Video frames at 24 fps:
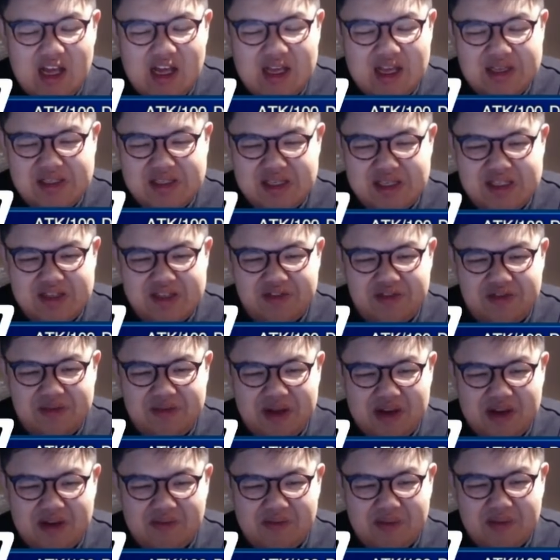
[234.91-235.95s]
excessive
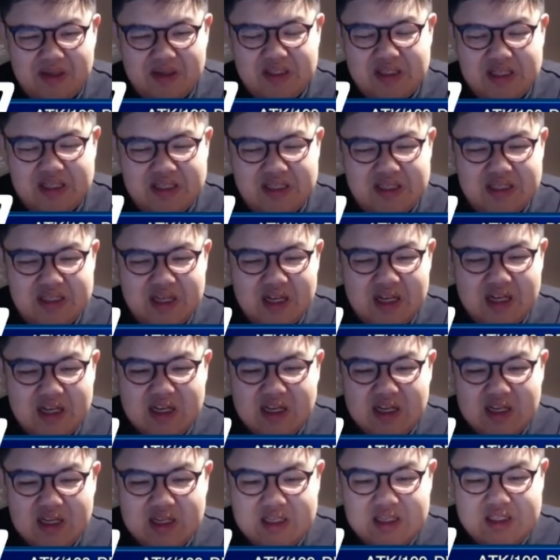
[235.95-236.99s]
amount of monsters.
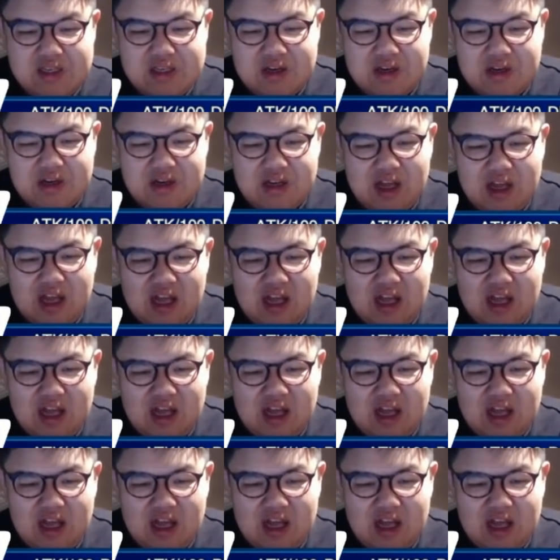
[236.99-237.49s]
So